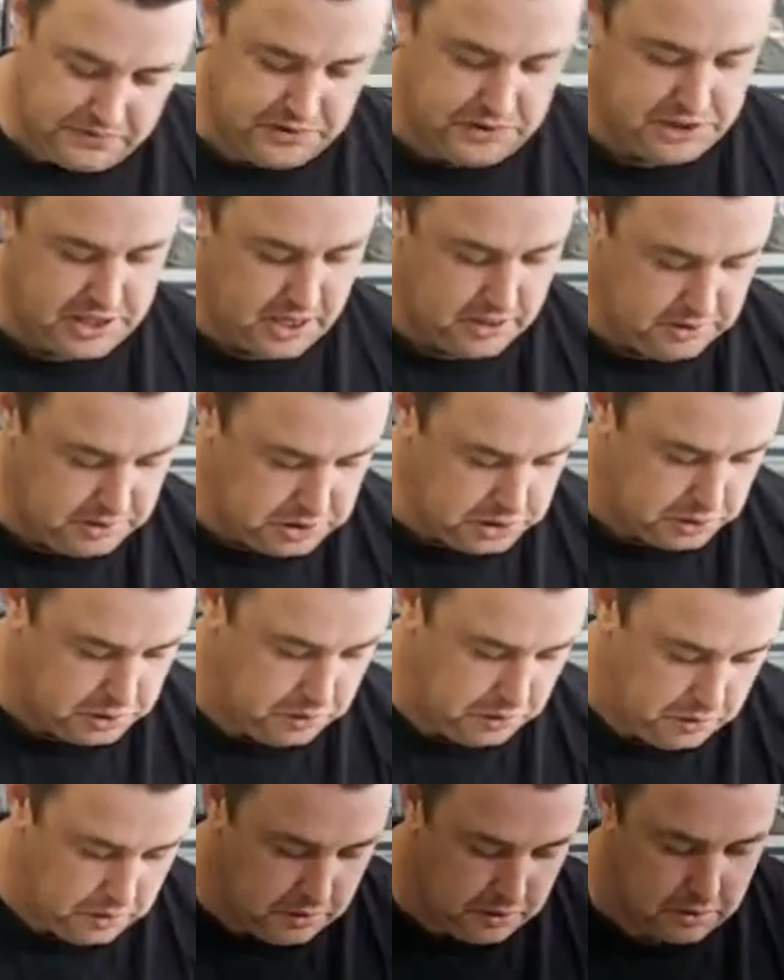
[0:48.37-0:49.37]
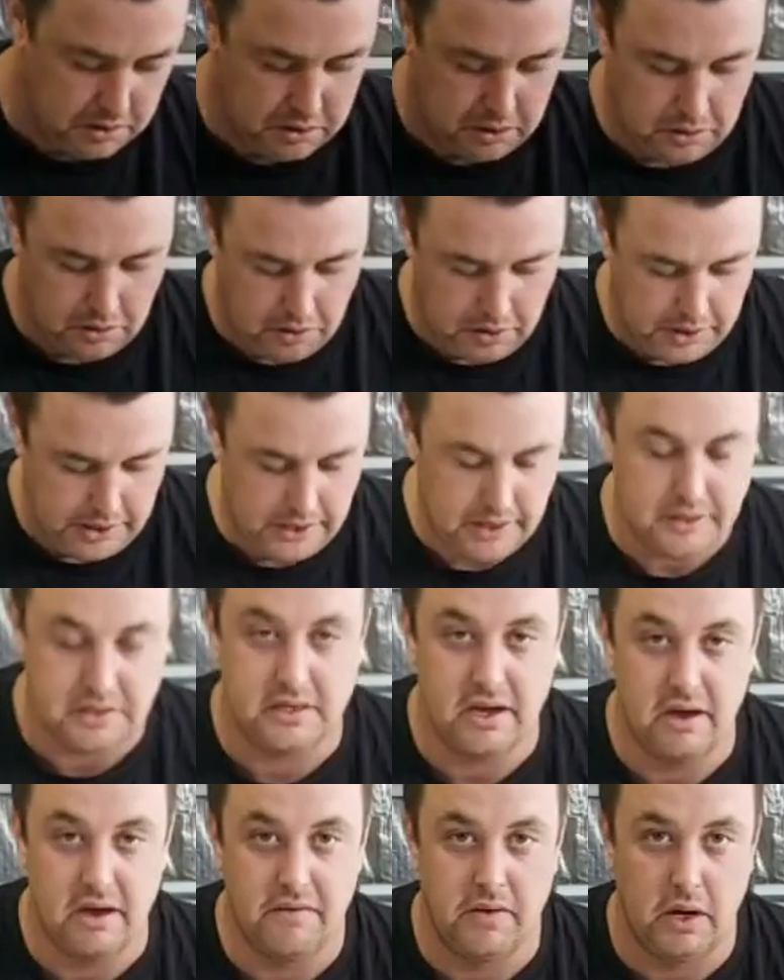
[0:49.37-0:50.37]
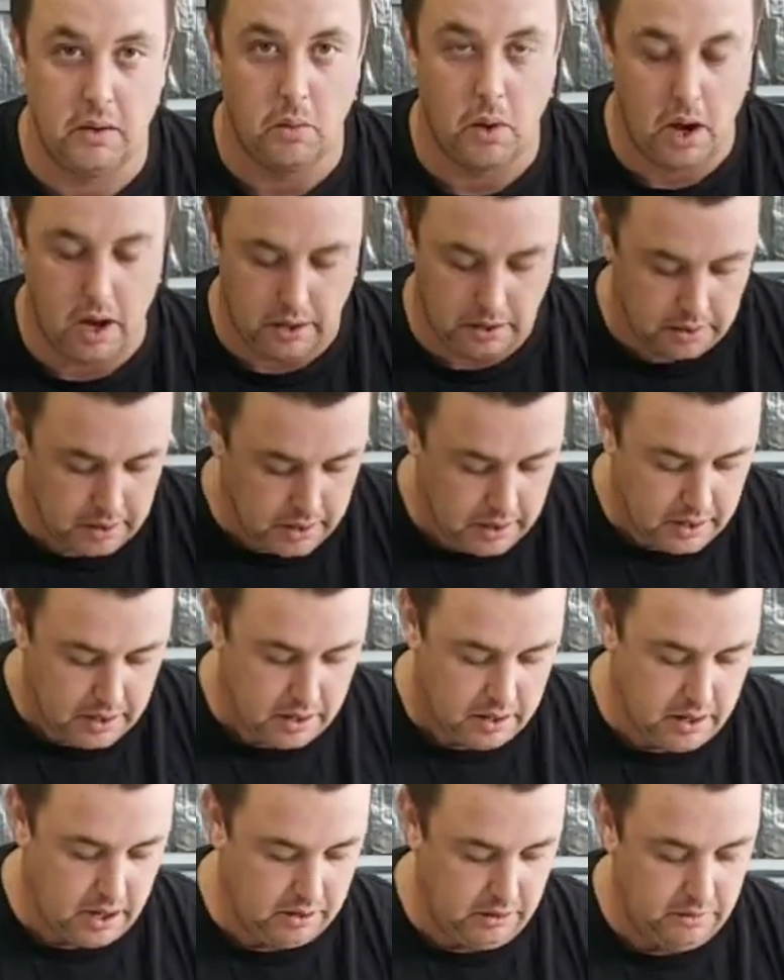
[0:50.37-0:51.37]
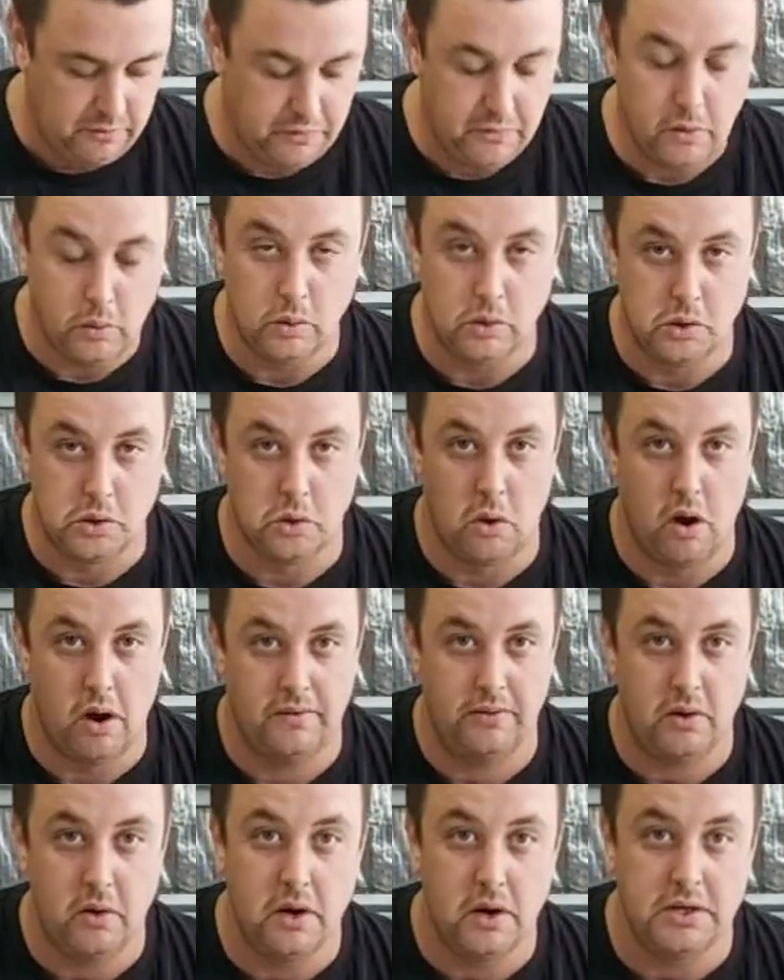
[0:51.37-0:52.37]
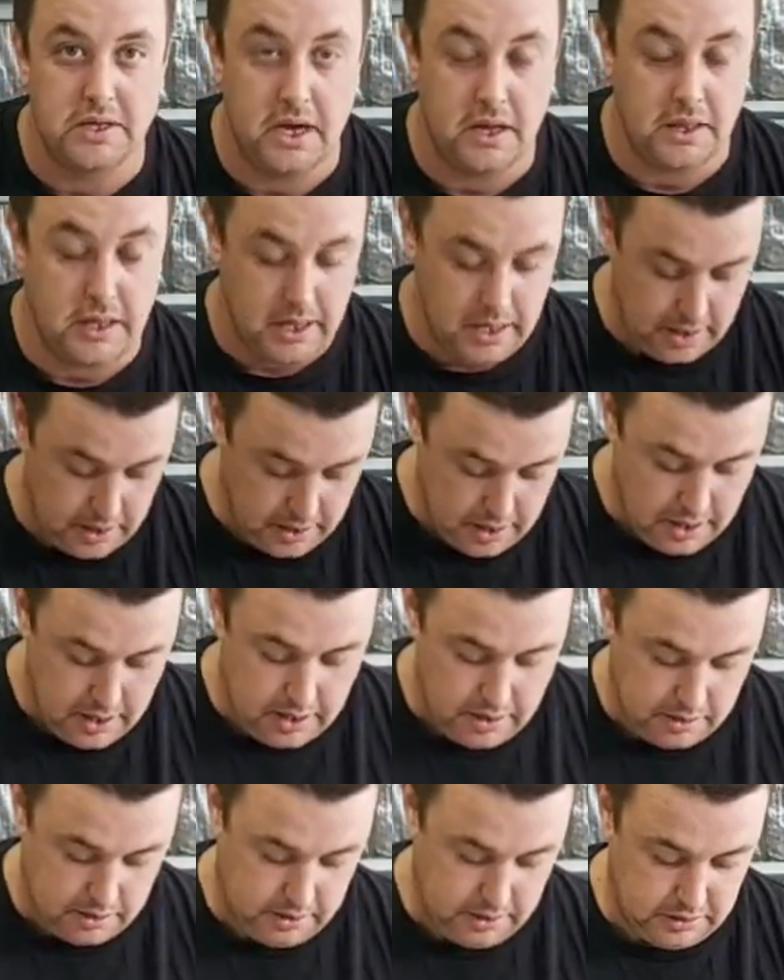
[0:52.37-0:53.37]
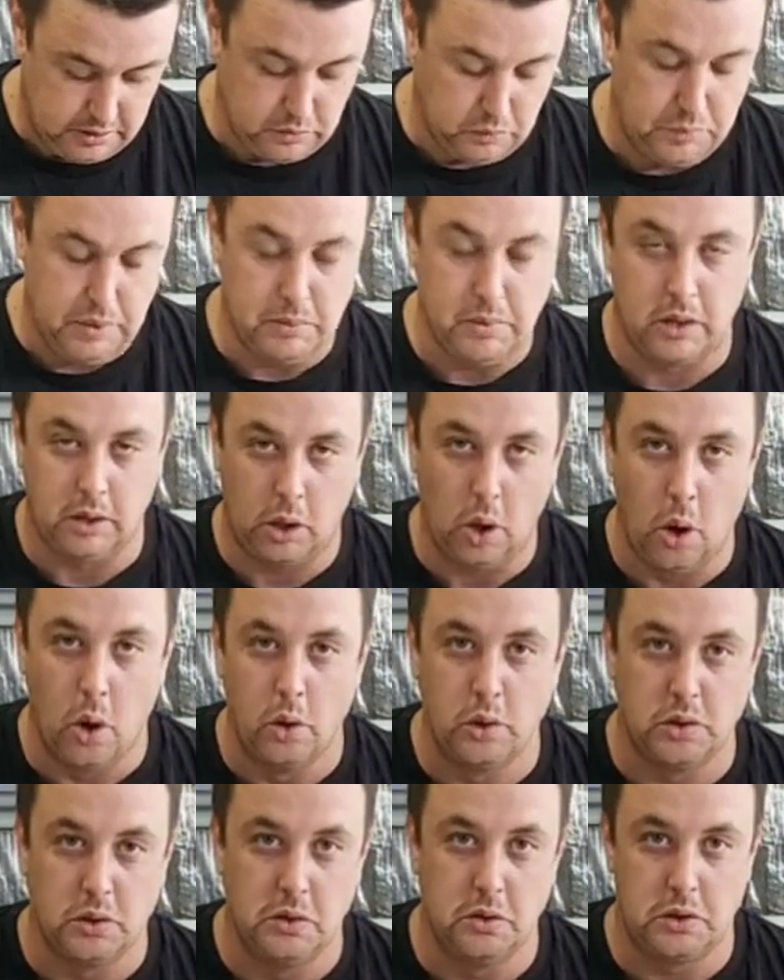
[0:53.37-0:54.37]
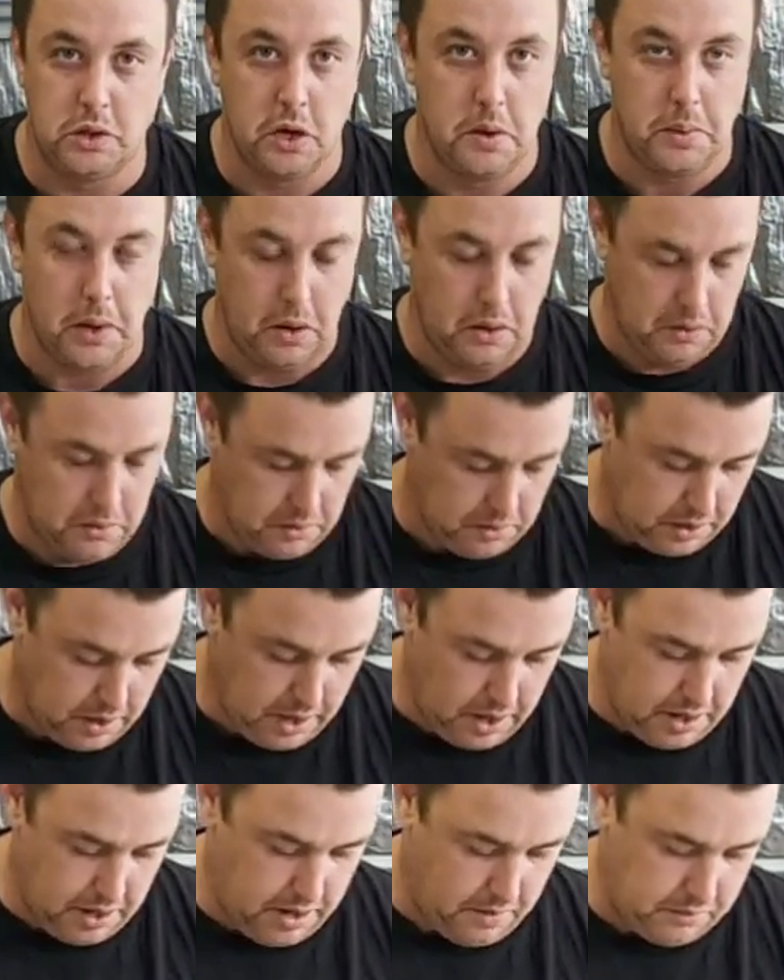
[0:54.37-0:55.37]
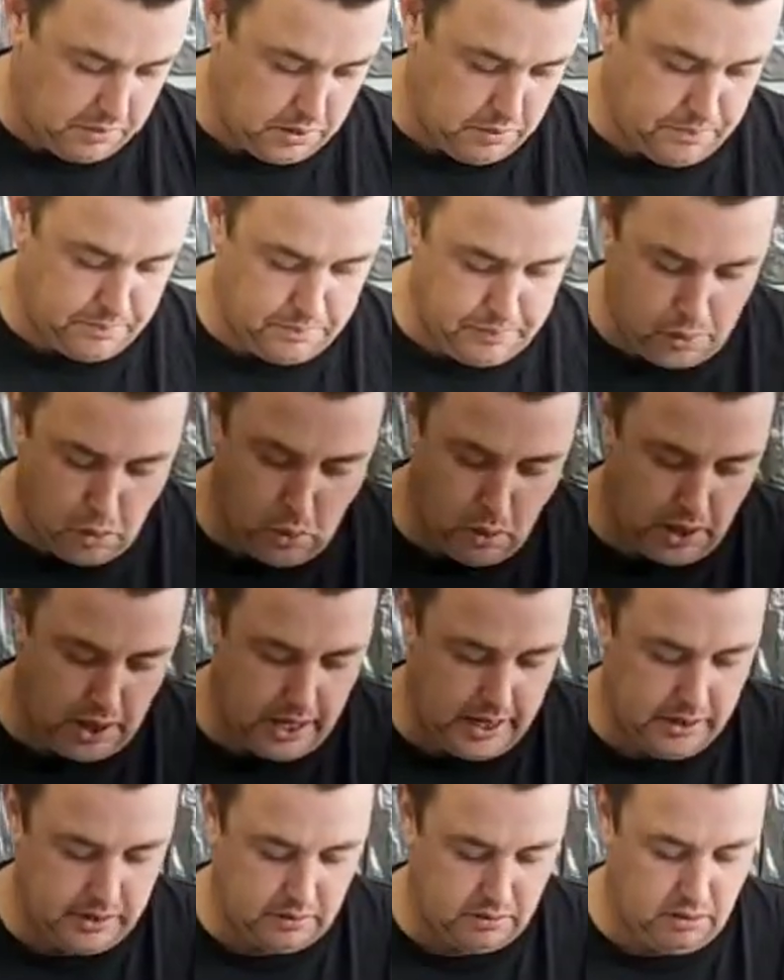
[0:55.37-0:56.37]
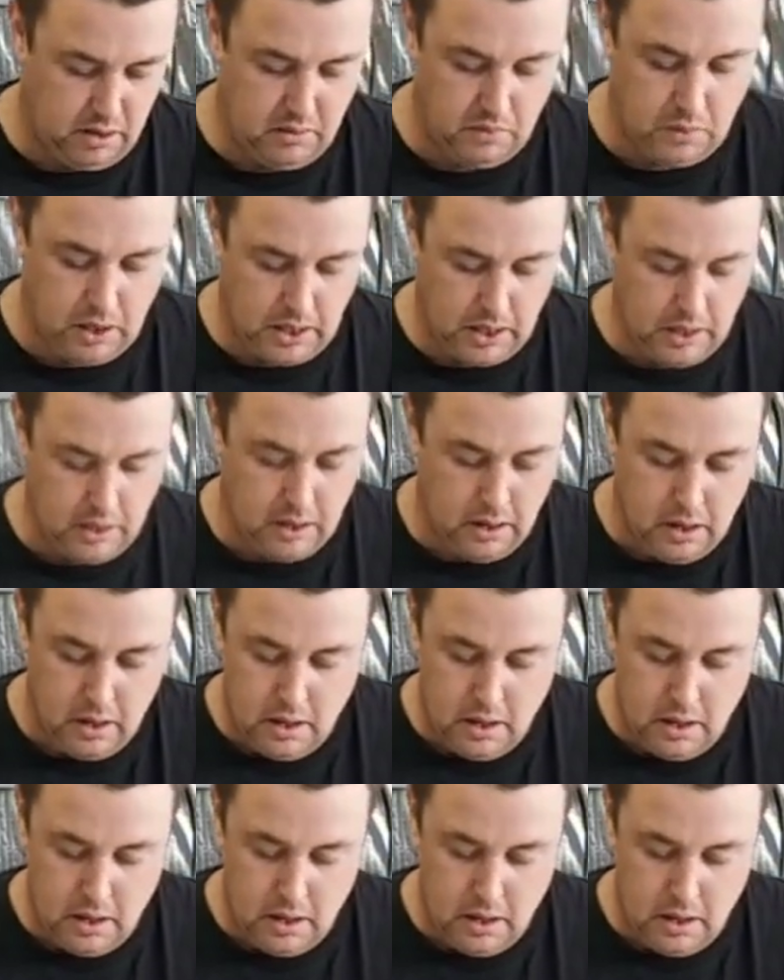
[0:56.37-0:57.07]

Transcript: Gen 2 3071. Now you four-wheel drive guys out there, this would be my go-to turbo with a 0.83 rear.